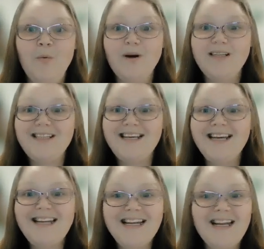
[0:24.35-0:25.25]
What did
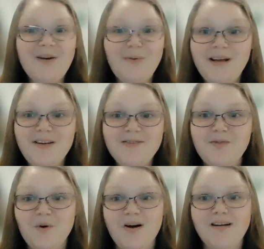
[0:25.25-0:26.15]
he need anyone else
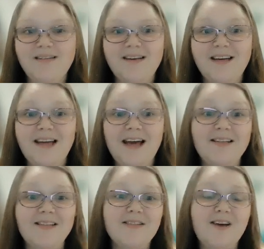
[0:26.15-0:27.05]
for? He had
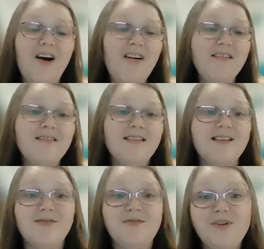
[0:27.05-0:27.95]
his songs,
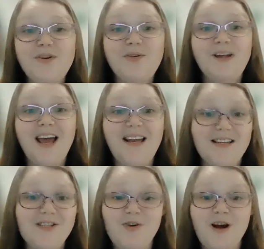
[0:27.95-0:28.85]
his flute, and
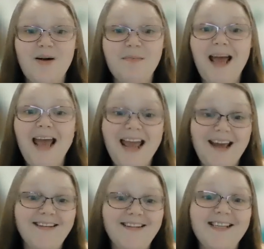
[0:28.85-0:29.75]
his drum,
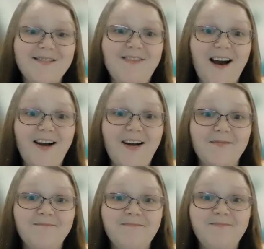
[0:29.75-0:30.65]
and his
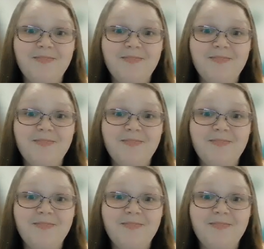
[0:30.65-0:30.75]
fire.